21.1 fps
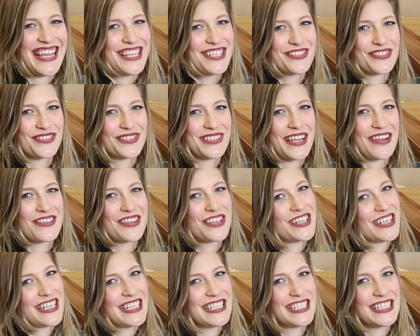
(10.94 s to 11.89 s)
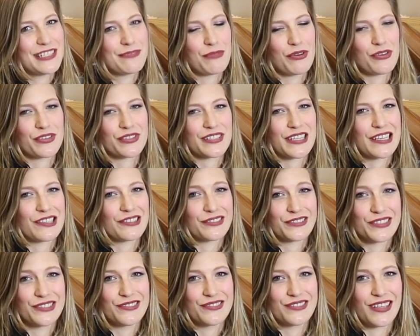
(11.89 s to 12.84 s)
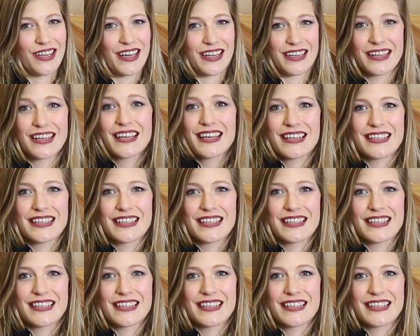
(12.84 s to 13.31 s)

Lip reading: Angel down here at Indian Motorcycle Tucson.